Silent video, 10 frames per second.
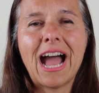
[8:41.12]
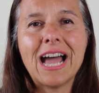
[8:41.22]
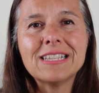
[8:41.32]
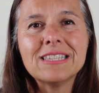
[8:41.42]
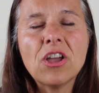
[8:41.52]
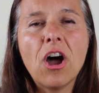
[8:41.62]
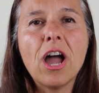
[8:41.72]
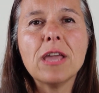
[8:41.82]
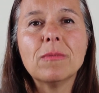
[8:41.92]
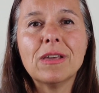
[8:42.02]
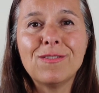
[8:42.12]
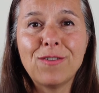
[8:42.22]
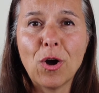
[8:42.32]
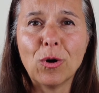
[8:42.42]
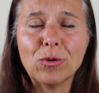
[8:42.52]
as time
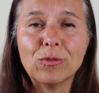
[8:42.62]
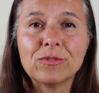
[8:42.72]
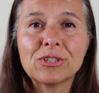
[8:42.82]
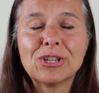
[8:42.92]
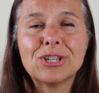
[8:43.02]
evolved,